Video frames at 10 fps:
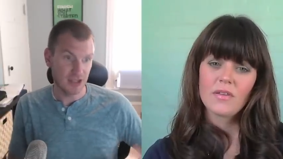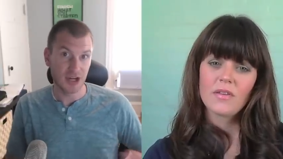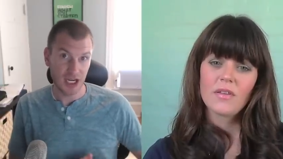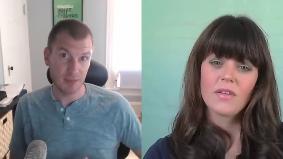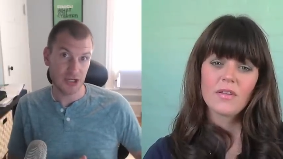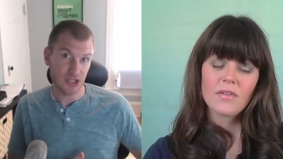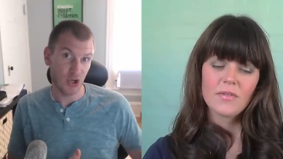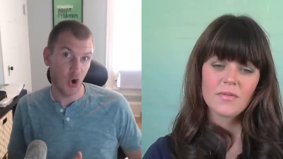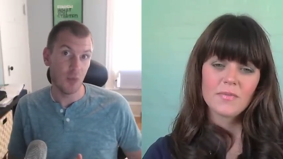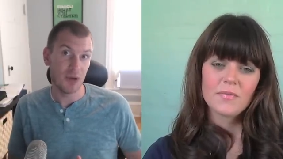Speaker 1: going to be sure
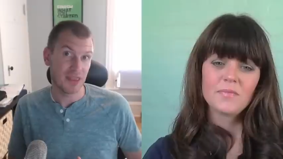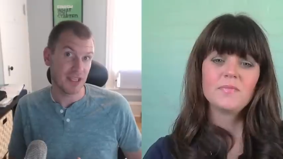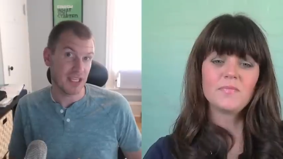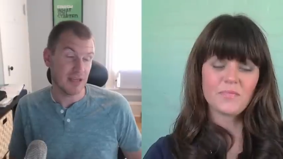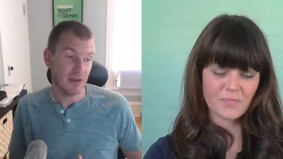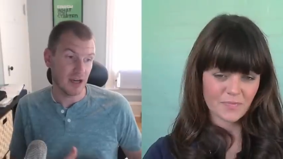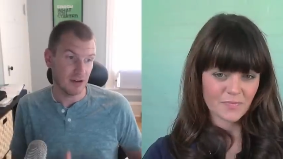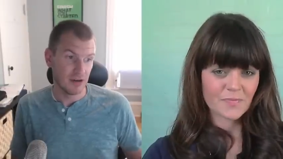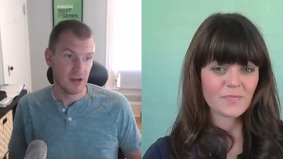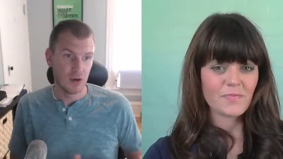to open the
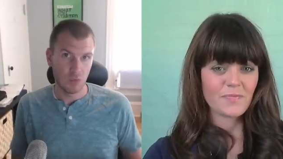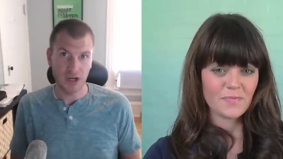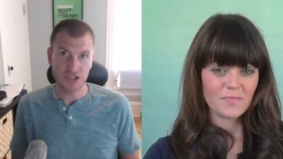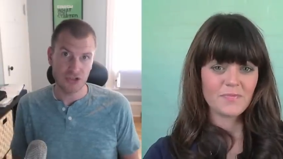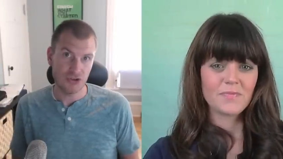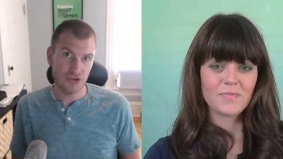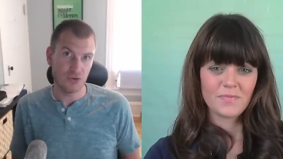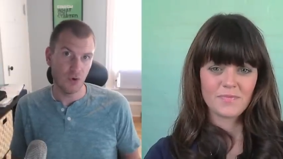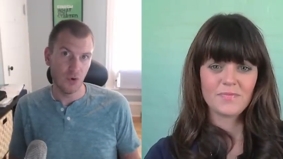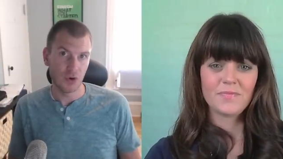email when
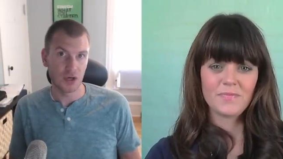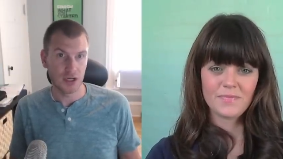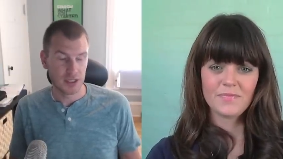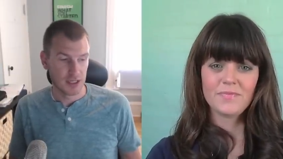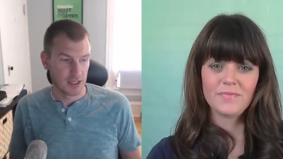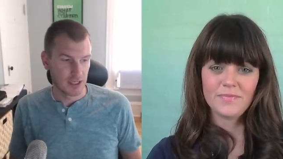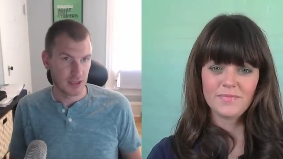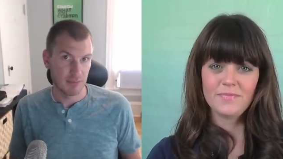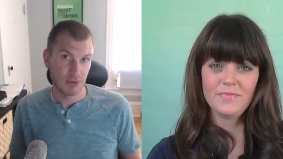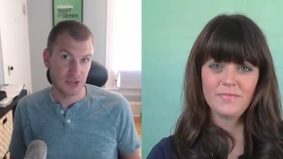you or
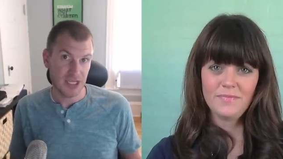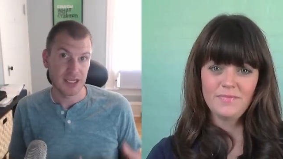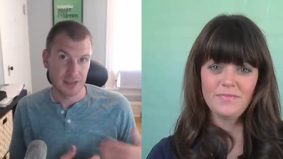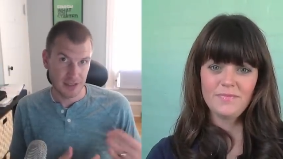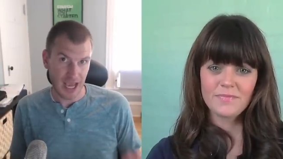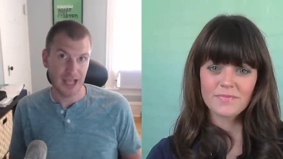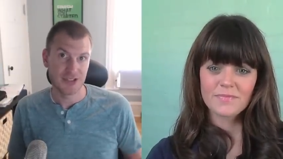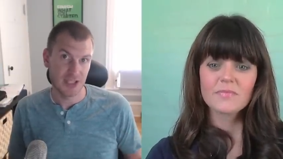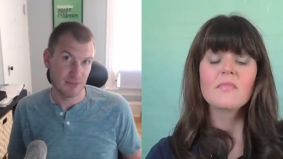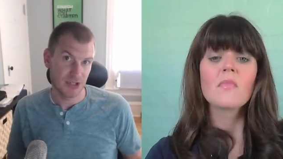the boutique
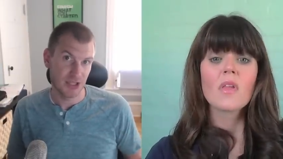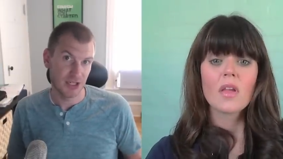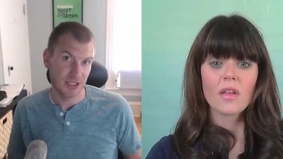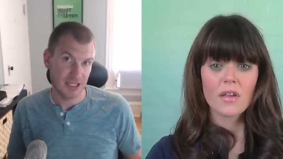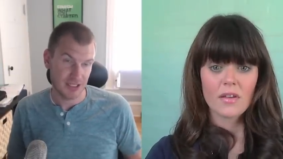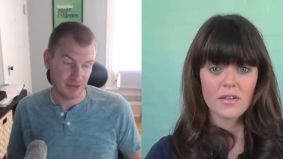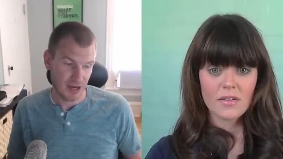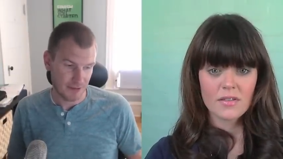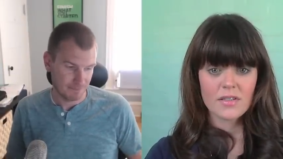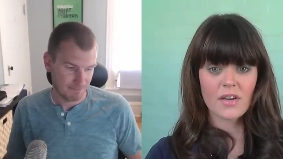adds them to their list
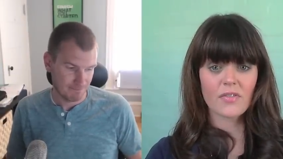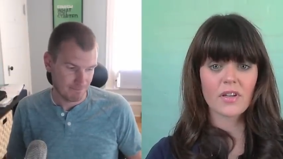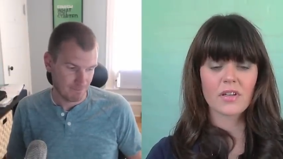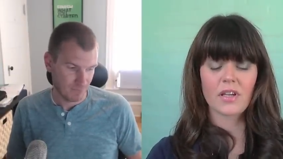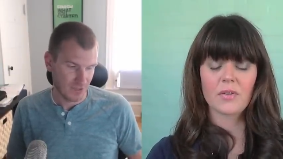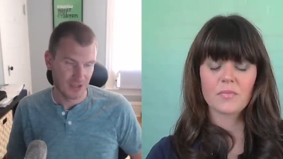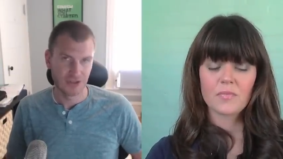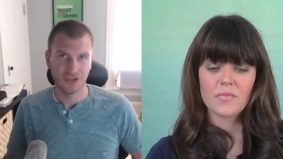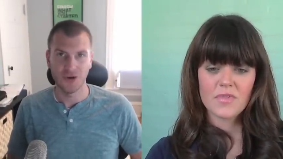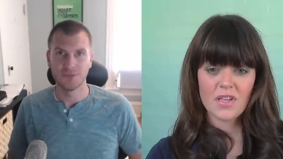right
Speaker 2: definitely
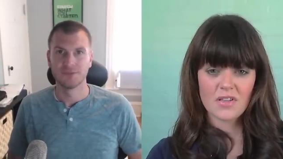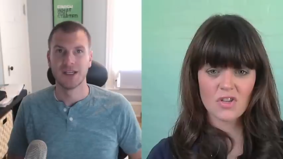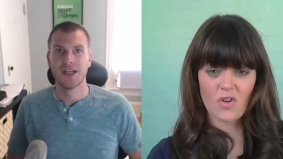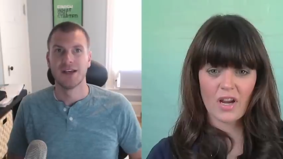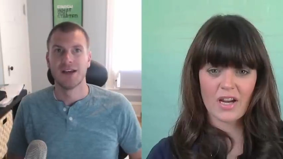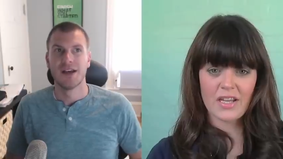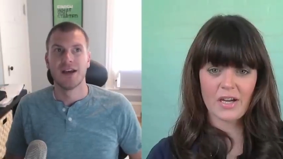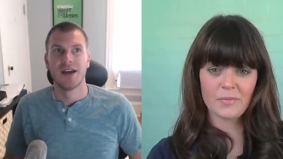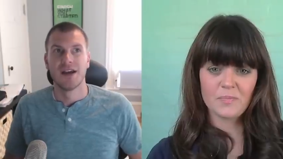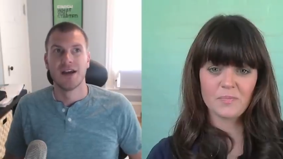so it's a great
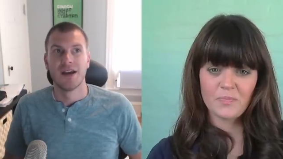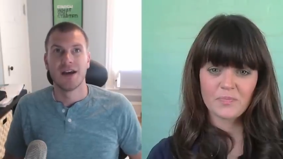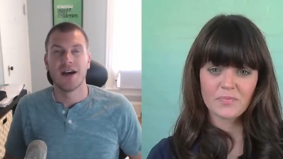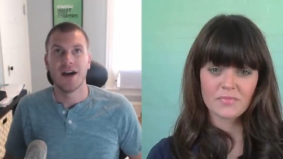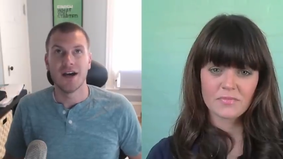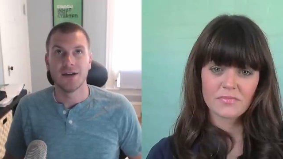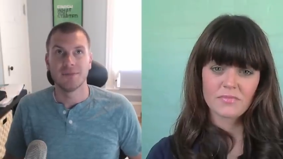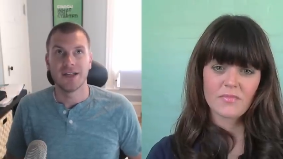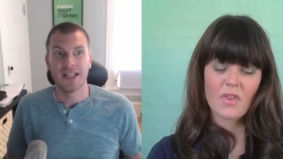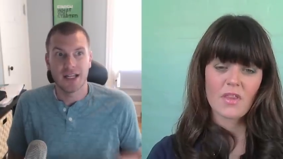idea
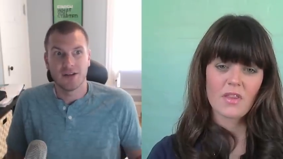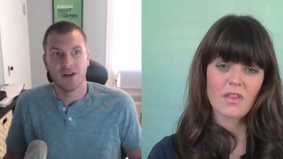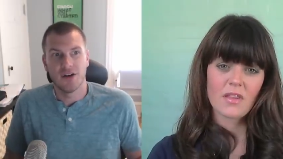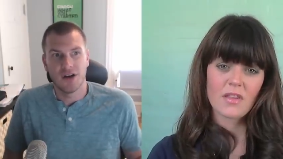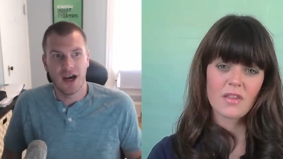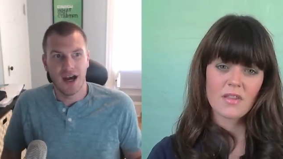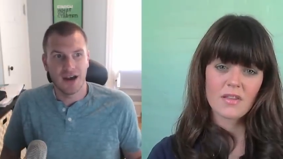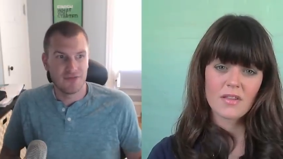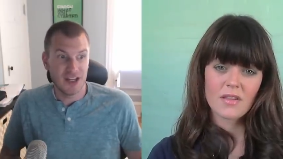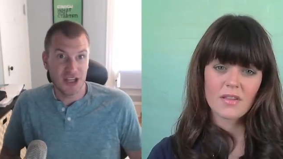
Speaker 1: um, and then
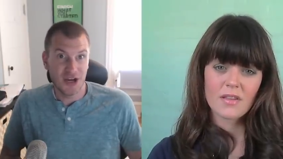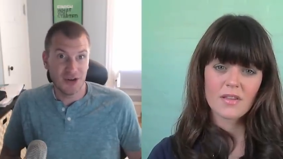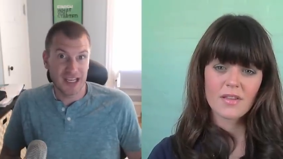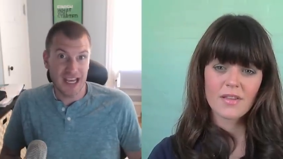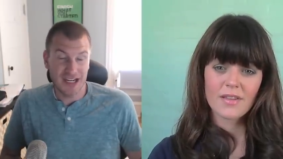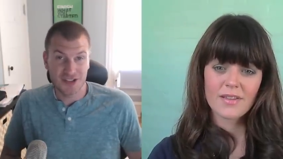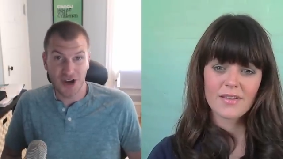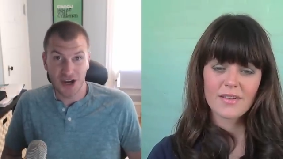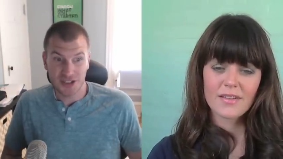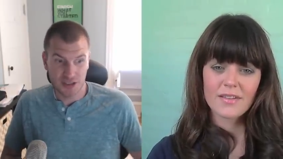uh, video again is
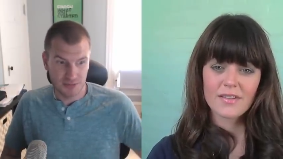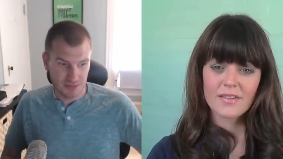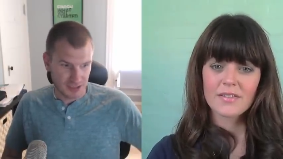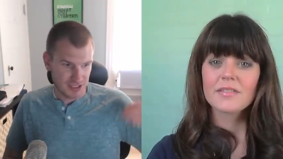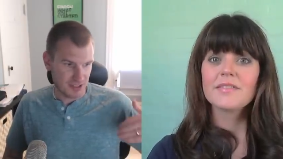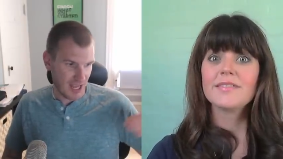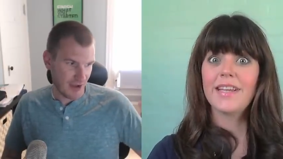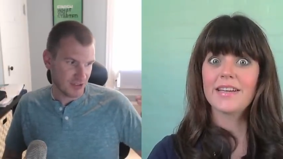awesome have yes.